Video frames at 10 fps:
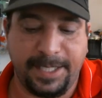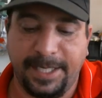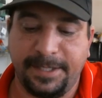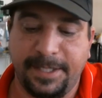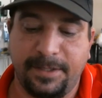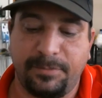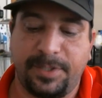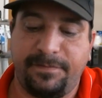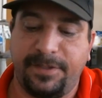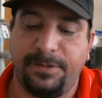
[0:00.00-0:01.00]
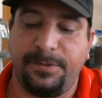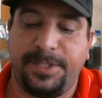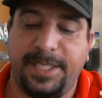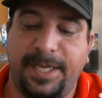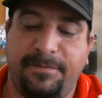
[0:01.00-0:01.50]
and review
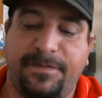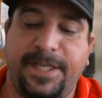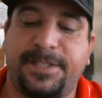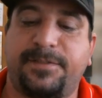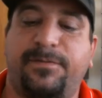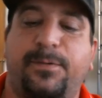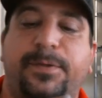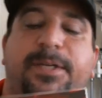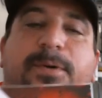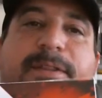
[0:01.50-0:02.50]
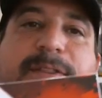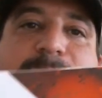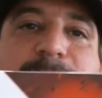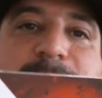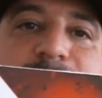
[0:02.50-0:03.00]
the
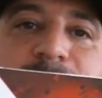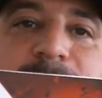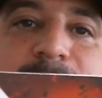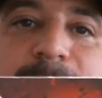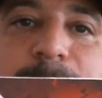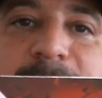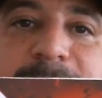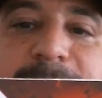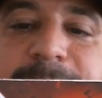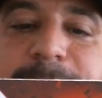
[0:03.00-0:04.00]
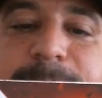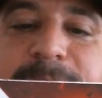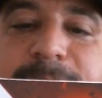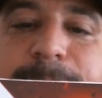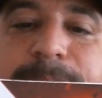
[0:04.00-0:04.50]
FX4130 by
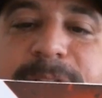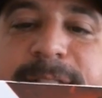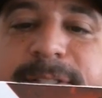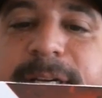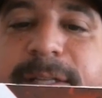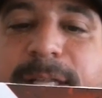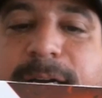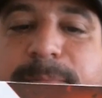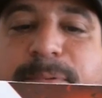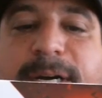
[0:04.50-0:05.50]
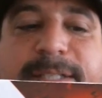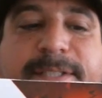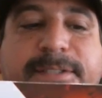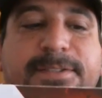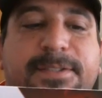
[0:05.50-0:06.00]
AMD. It's an unlocked
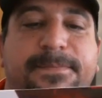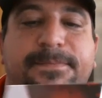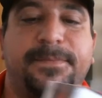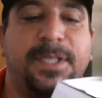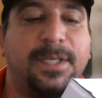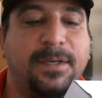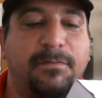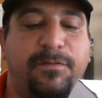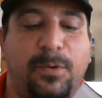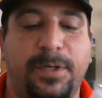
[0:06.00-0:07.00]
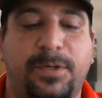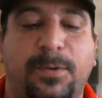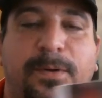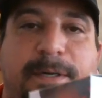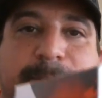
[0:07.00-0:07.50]
processor,
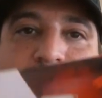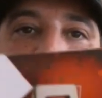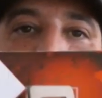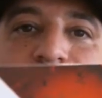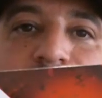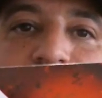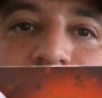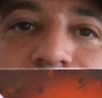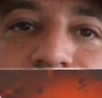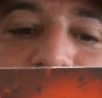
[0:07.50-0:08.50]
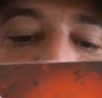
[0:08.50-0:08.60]
4-core, and